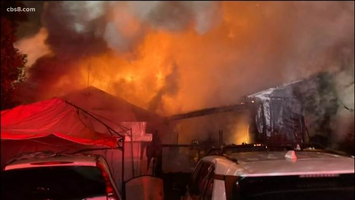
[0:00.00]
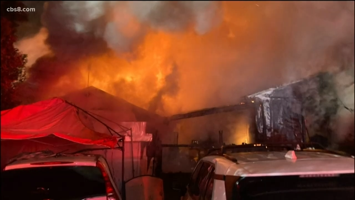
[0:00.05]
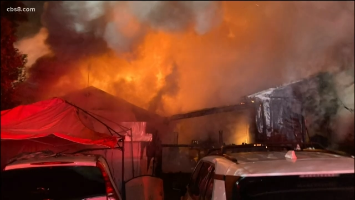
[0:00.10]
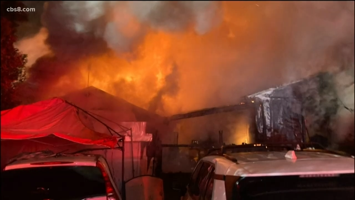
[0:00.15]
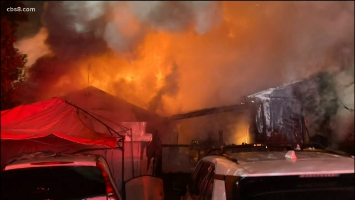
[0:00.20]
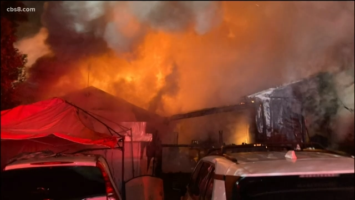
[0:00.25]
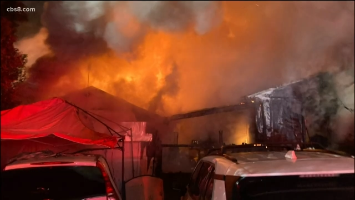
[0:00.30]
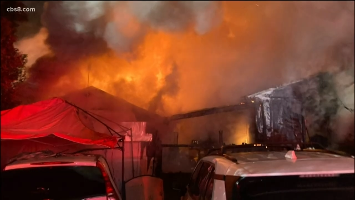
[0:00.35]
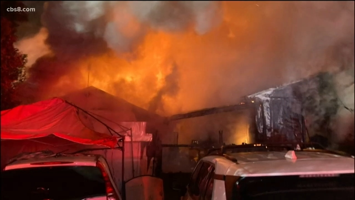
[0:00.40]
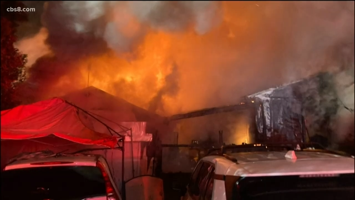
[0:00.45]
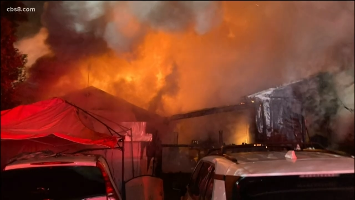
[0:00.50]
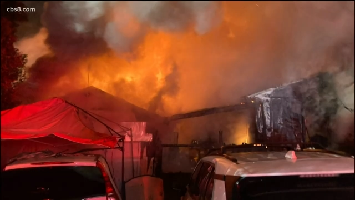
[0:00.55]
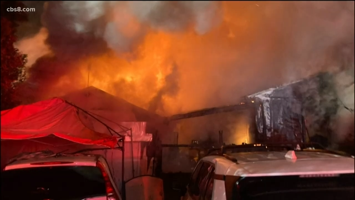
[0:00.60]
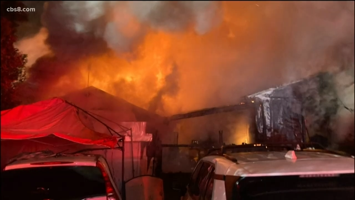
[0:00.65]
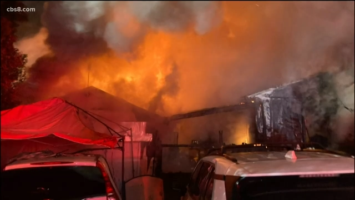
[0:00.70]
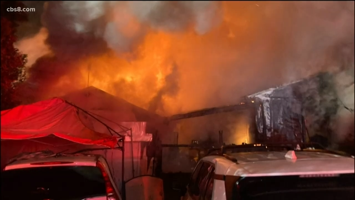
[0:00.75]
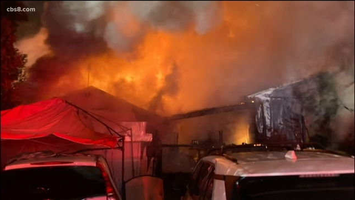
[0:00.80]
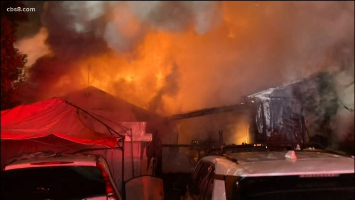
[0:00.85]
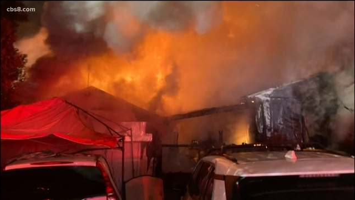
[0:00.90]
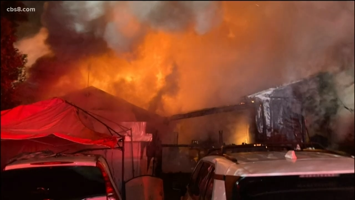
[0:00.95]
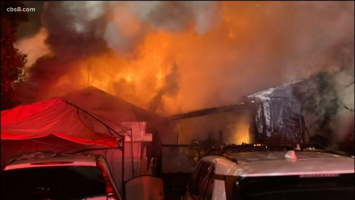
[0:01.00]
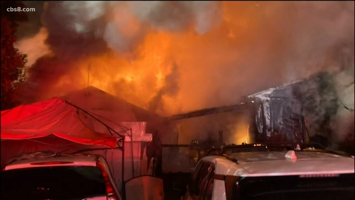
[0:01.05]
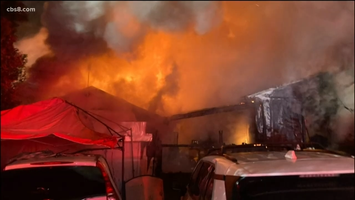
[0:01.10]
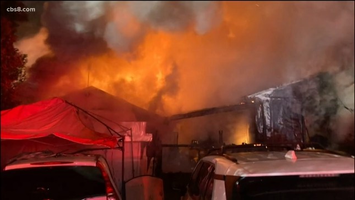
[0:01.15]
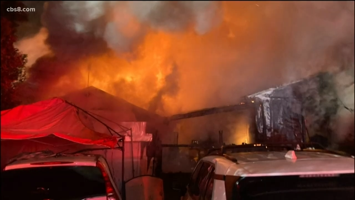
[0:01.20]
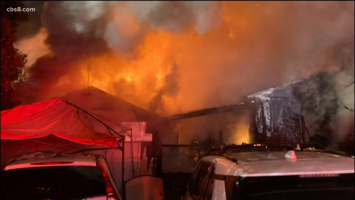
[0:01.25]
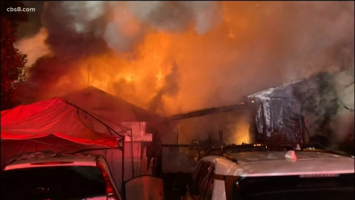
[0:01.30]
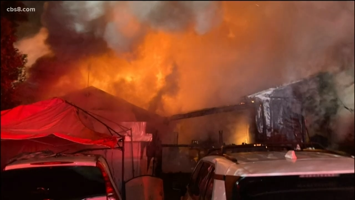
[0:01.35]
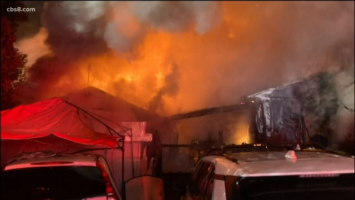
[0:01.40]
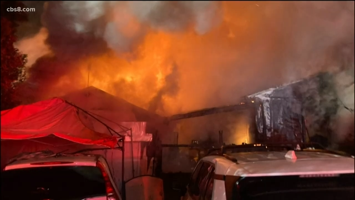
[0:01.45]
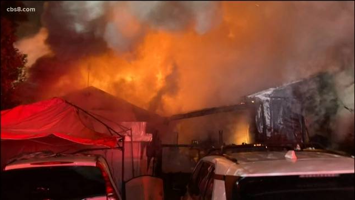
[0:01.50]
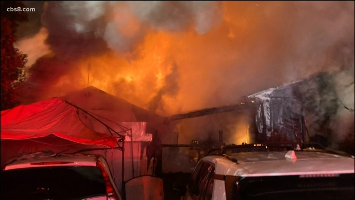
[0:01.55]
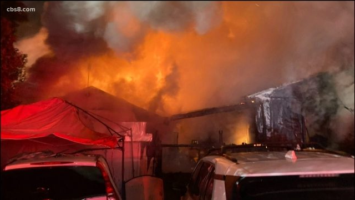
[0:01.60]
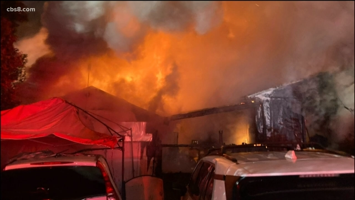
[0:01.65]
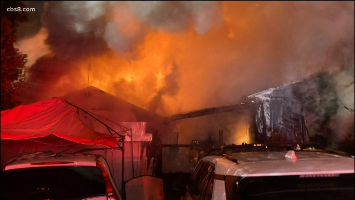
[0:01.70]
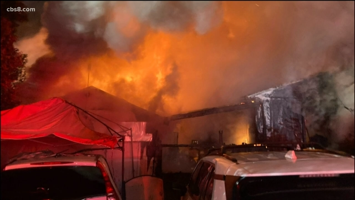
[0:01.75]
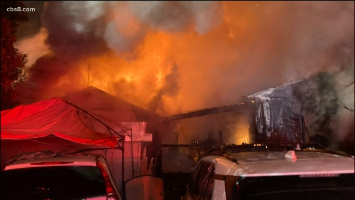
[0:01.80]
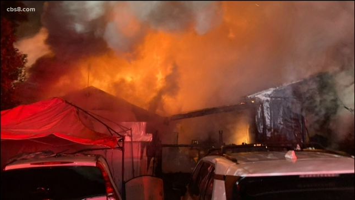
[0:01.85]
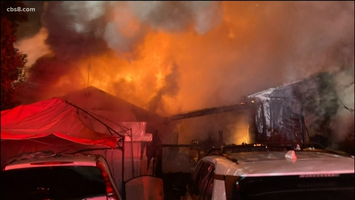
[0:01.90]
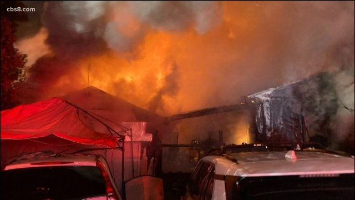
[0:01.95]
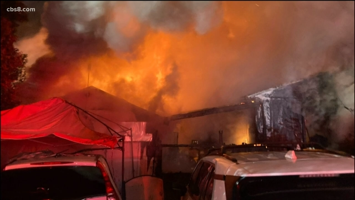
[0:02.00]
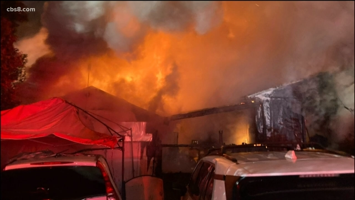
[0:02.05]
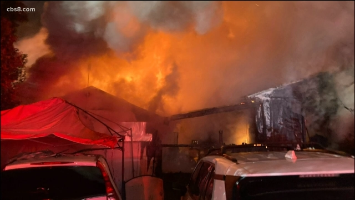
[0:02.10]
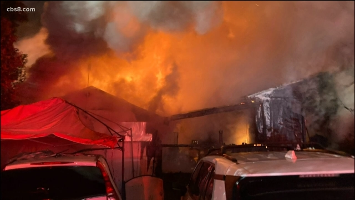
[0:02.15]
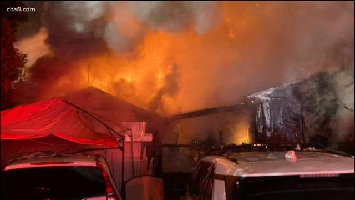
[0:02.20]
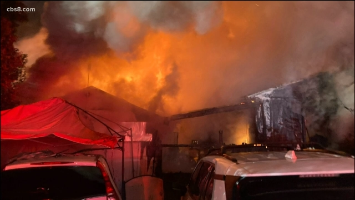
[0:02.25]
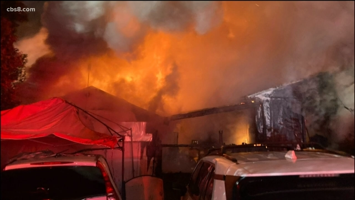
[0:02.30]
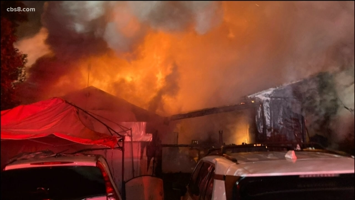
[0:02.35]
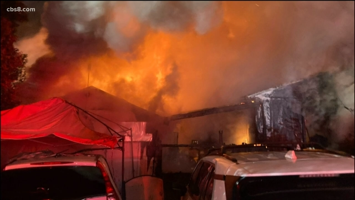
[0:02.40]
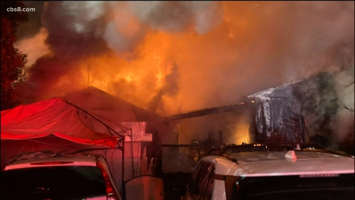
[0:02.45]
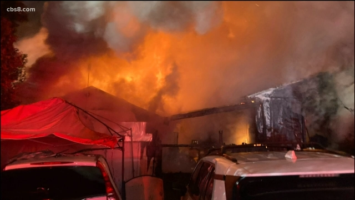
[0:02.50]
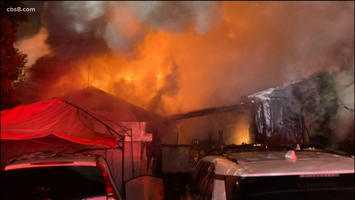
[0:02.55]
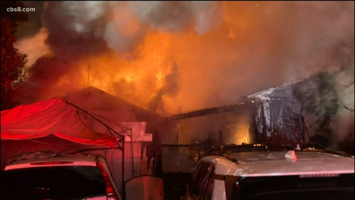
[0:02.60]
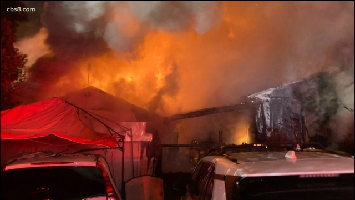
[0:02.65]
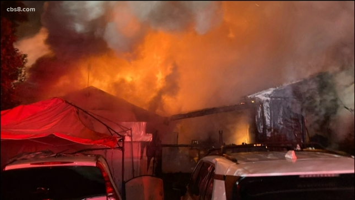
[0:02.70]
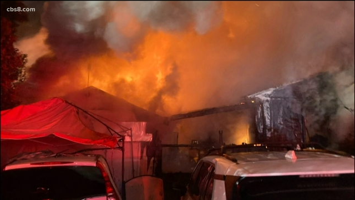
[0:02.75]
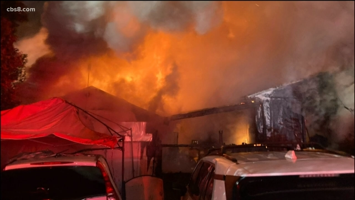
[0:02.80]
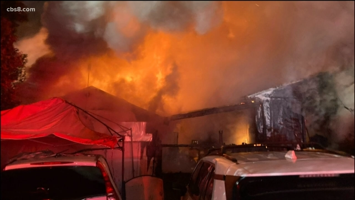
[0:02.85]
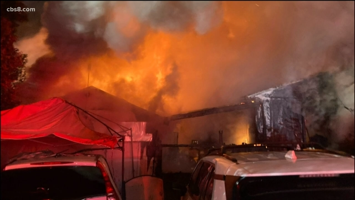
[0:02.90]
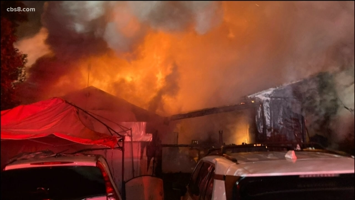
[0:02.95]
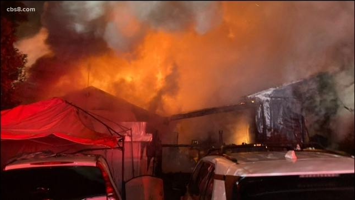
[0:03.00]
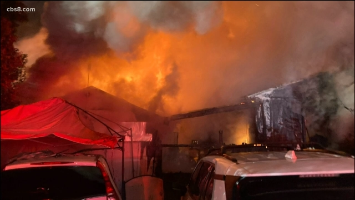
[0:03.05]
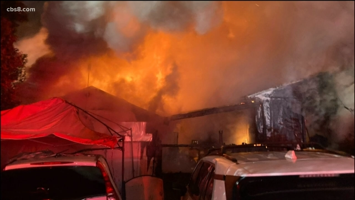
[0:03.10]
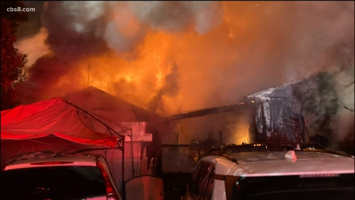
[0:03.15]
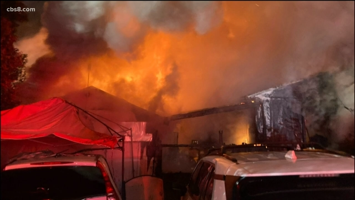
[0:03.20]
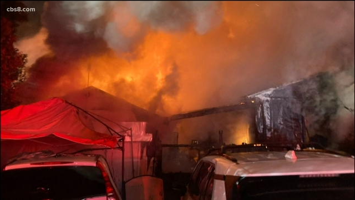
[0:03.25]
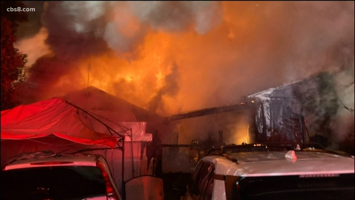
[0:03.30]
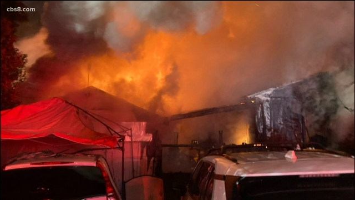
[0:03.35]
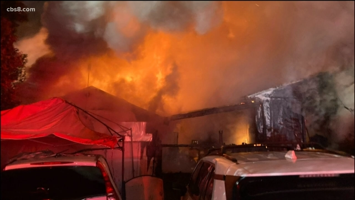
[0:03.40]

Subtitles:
No face is visible, so there are no lips to read.